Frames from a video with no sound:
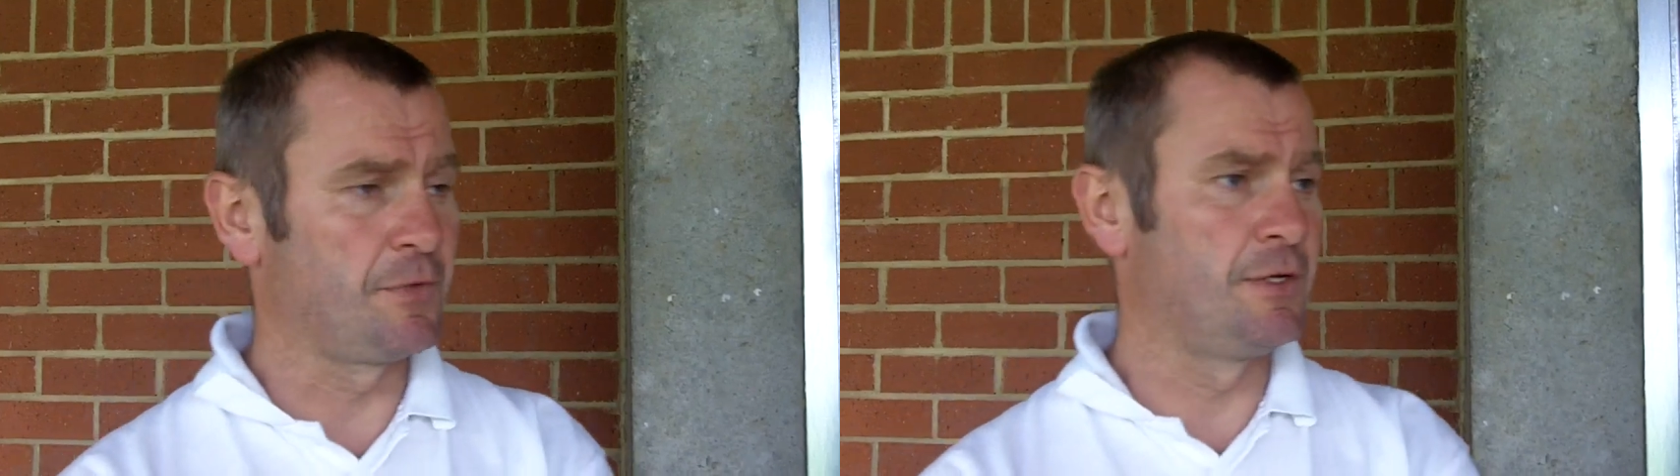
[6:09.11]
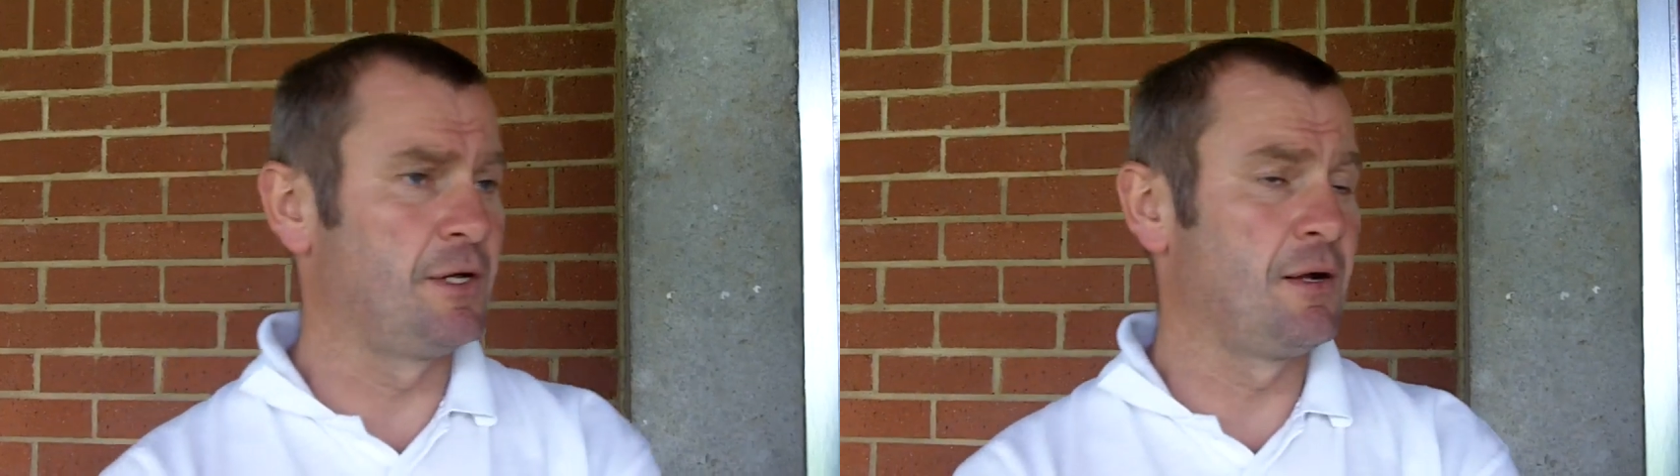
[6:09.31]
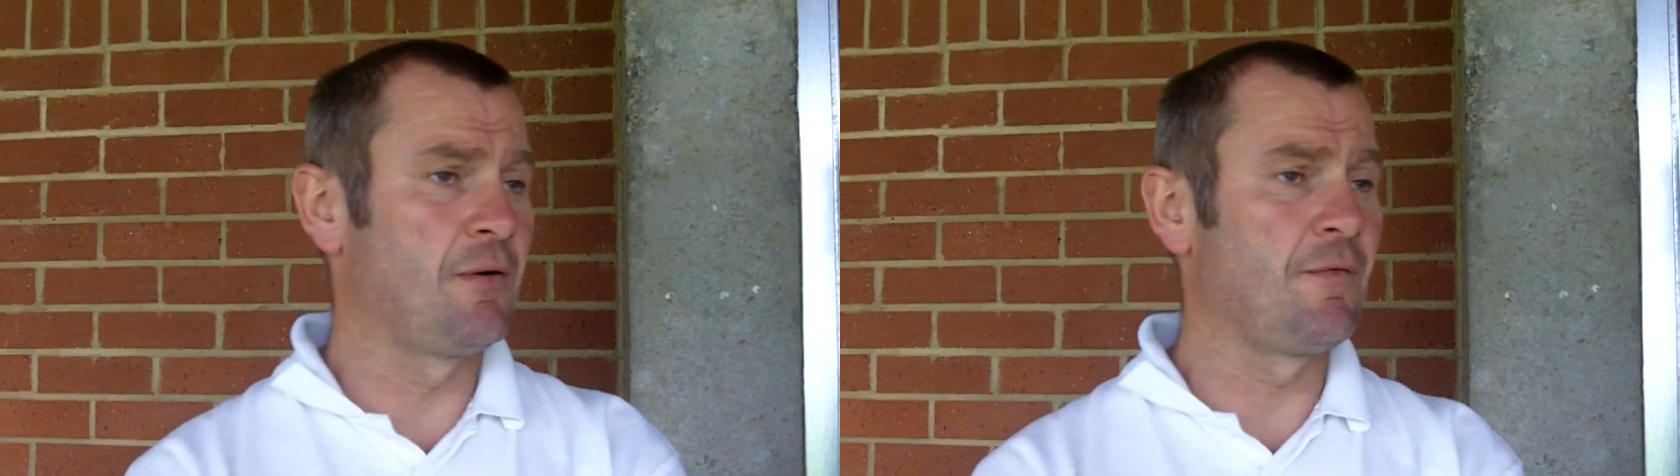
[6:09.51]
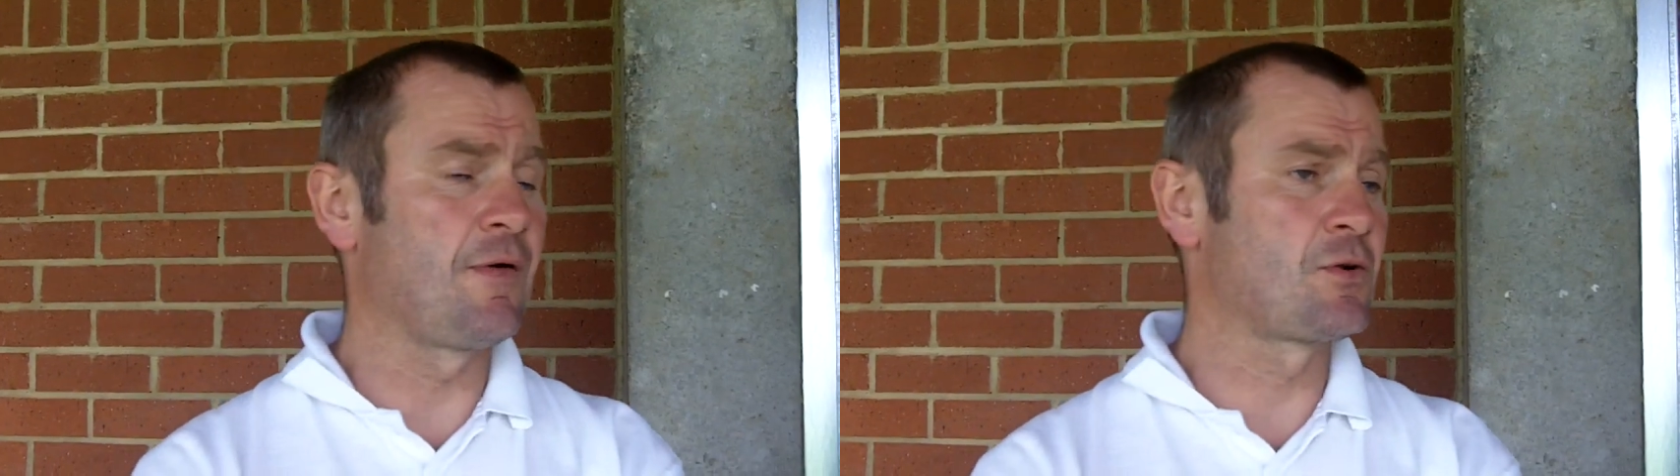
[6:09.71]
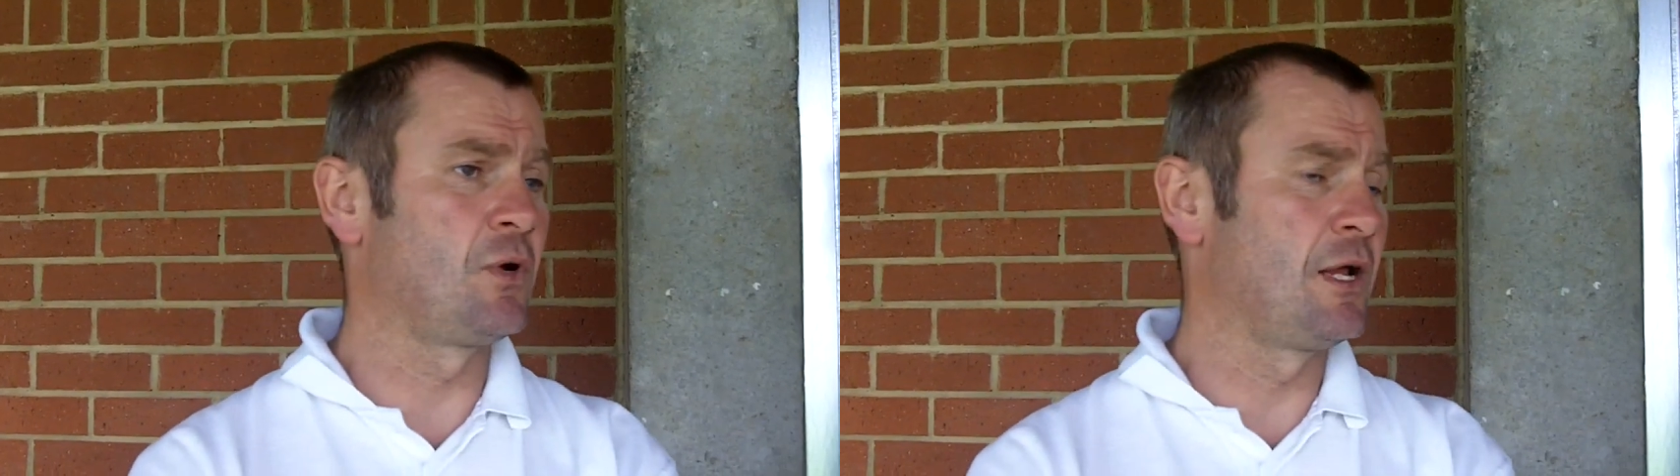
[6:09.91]
And
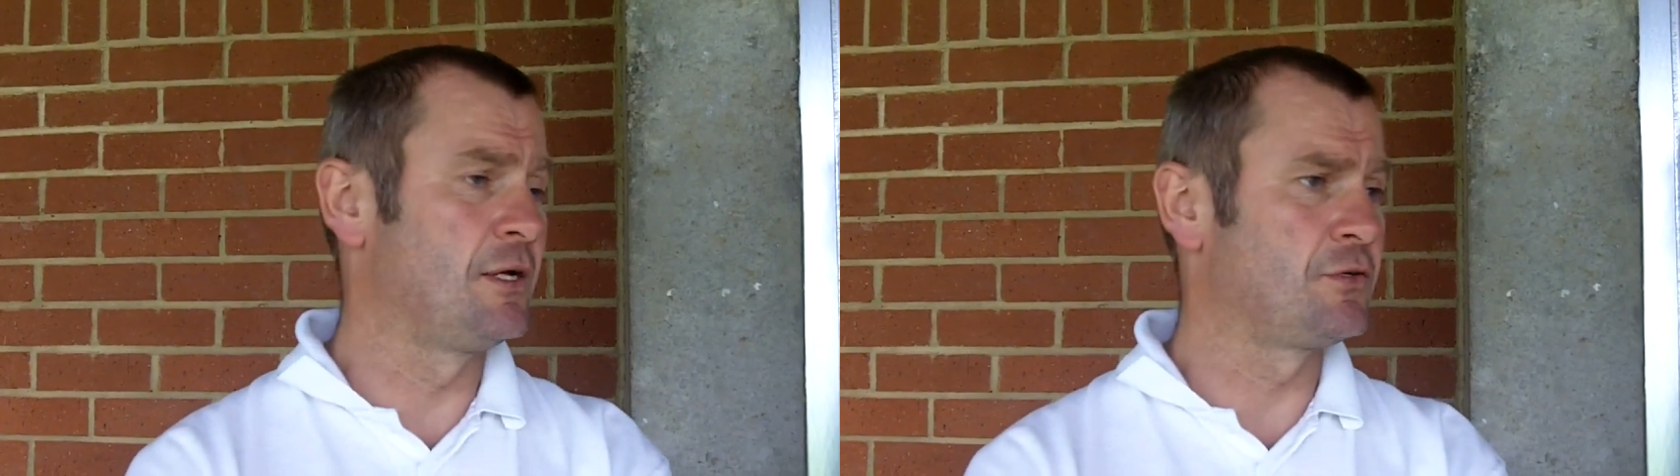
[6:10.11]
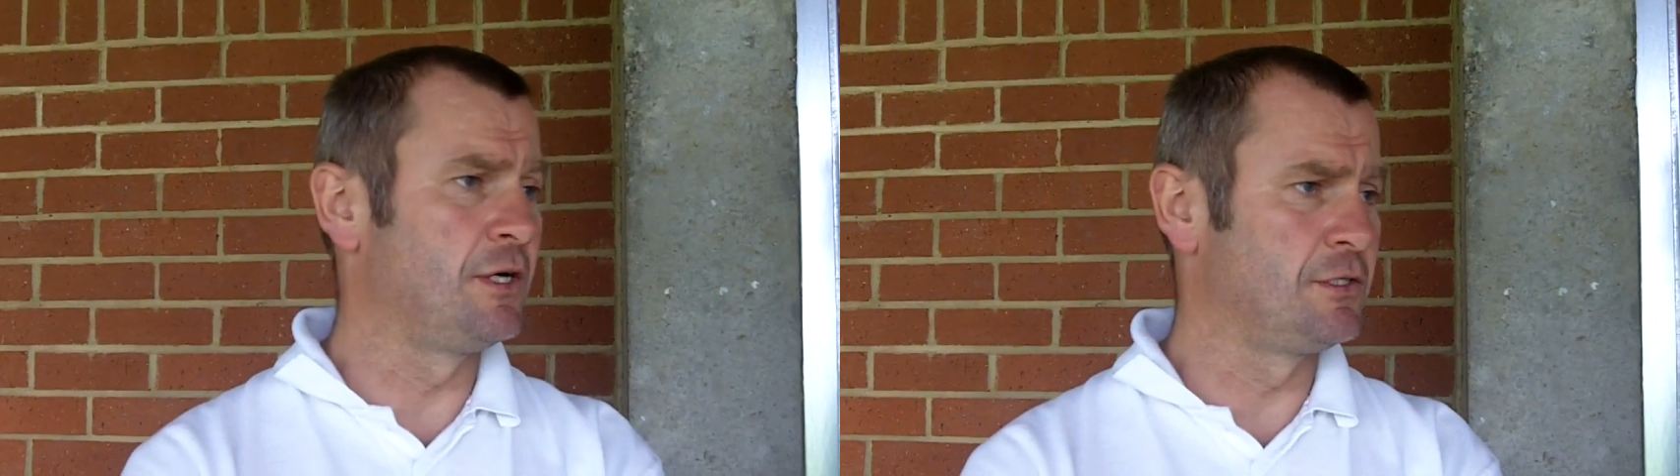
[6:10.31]
that's what I'll have to try